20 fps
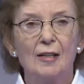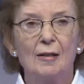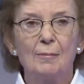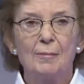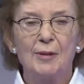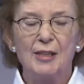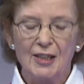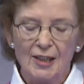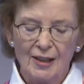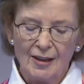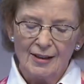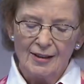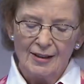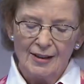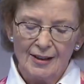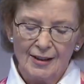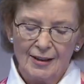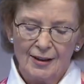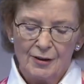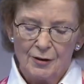
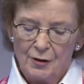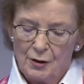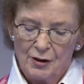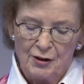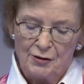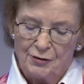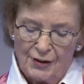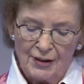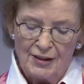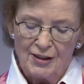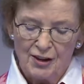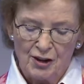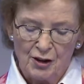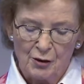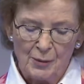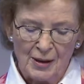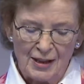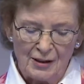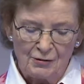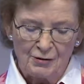particularly those furthest
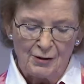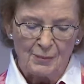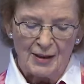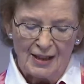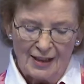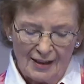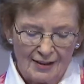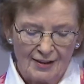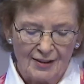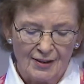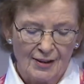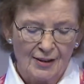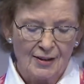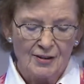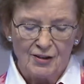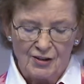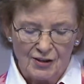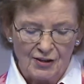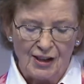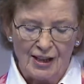away from the Health
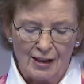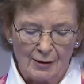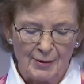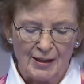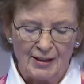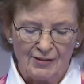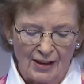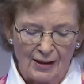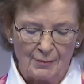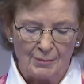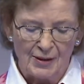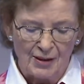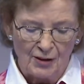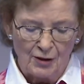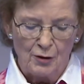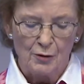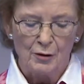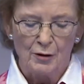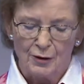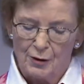Sustainable Development
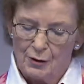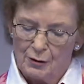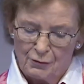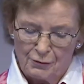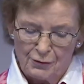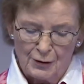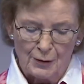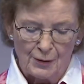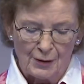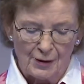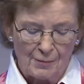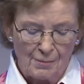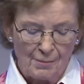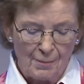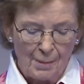Goal, Goal 4.